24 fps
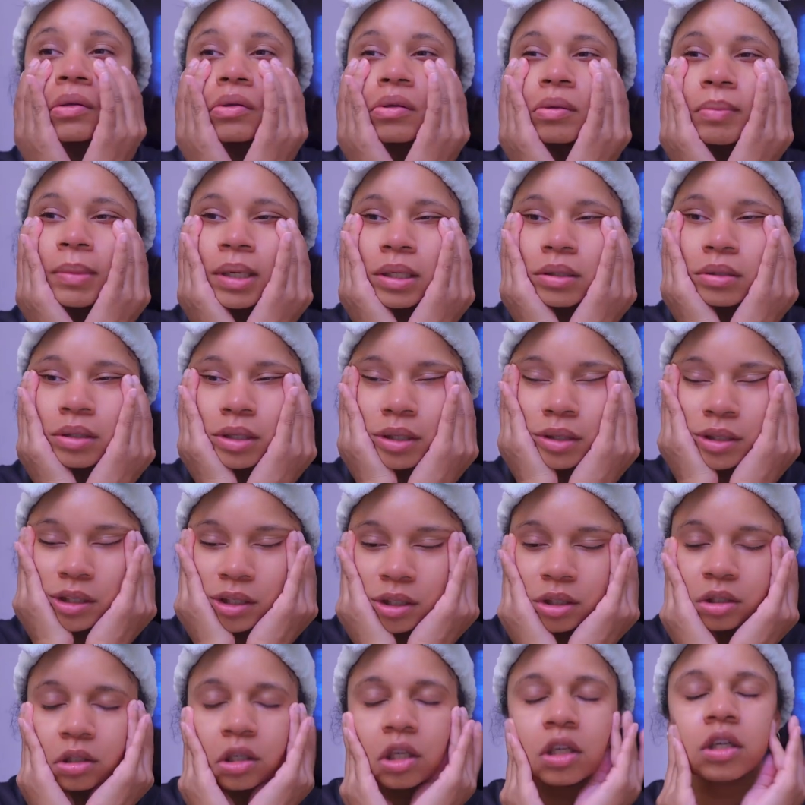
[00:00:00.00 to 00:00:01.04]
to my skin
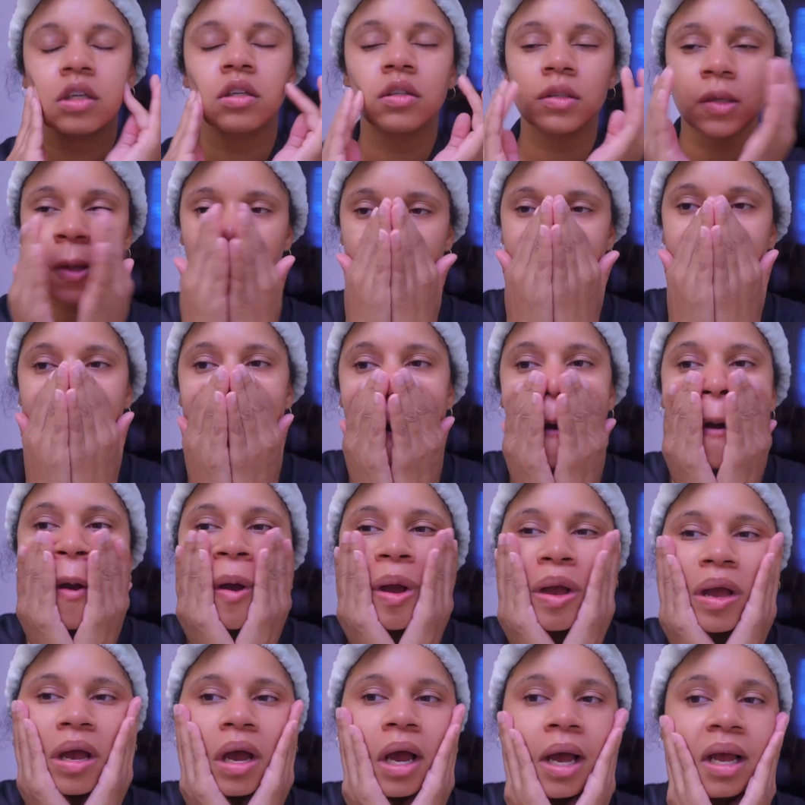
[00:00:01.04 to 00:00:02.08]
these days.
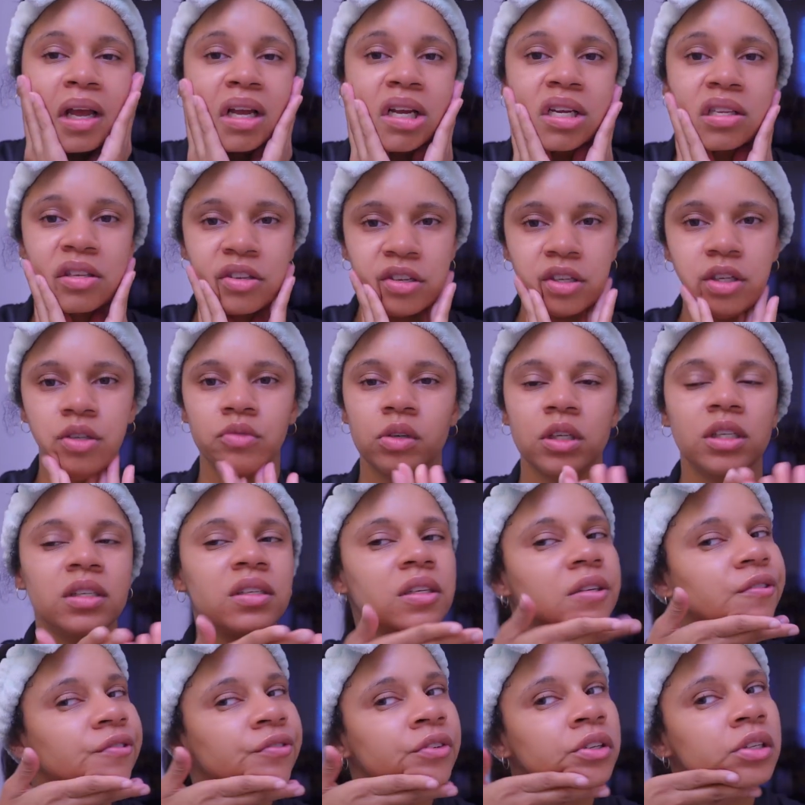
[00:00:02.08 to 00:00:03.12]
I could tell the
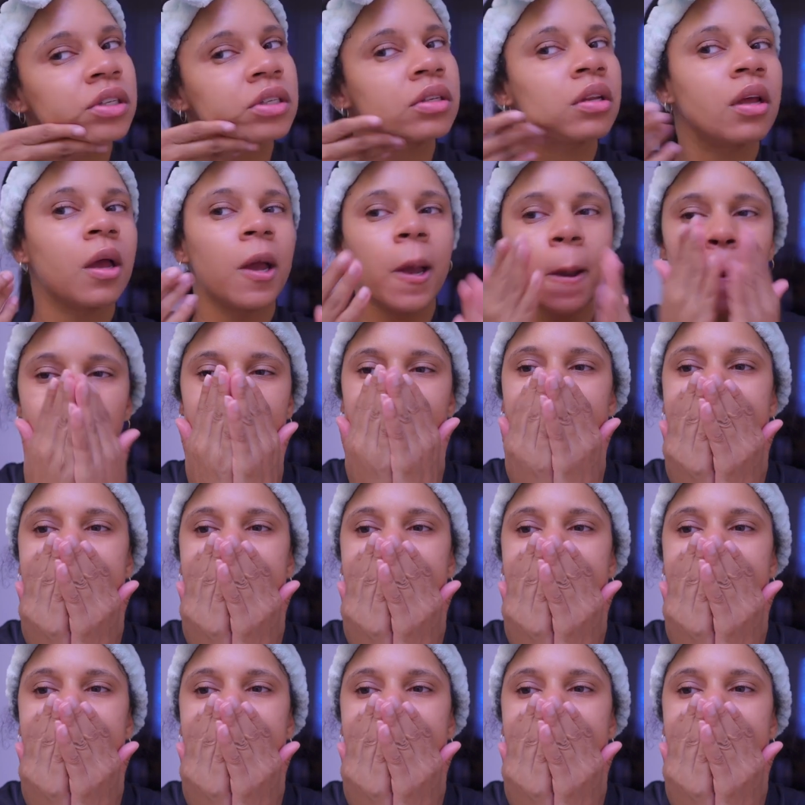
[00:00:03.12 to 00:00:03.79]
difference. Like,